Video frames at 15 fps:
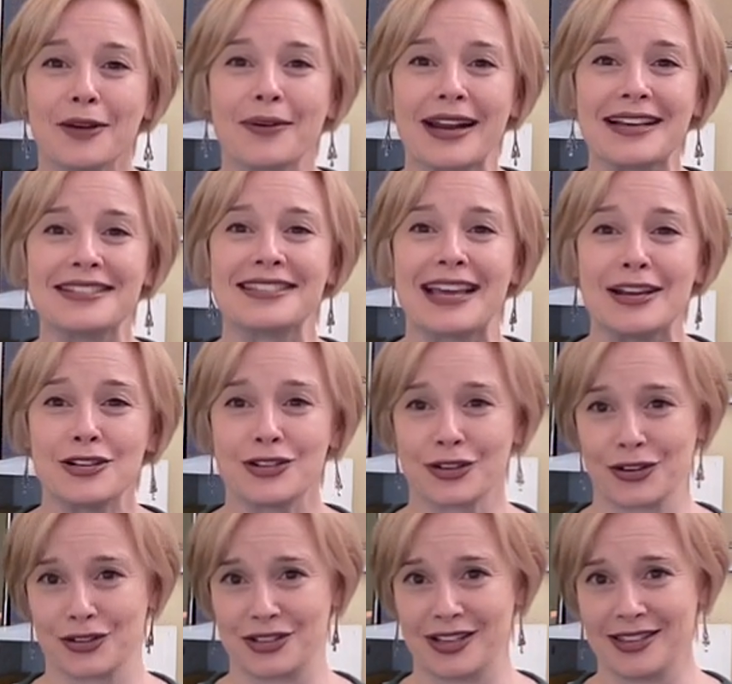when I say
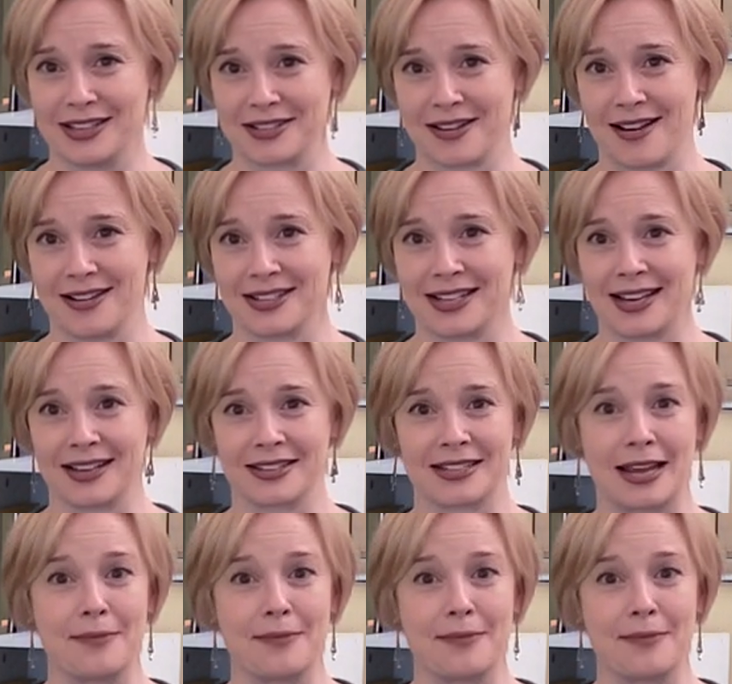sugars in this context,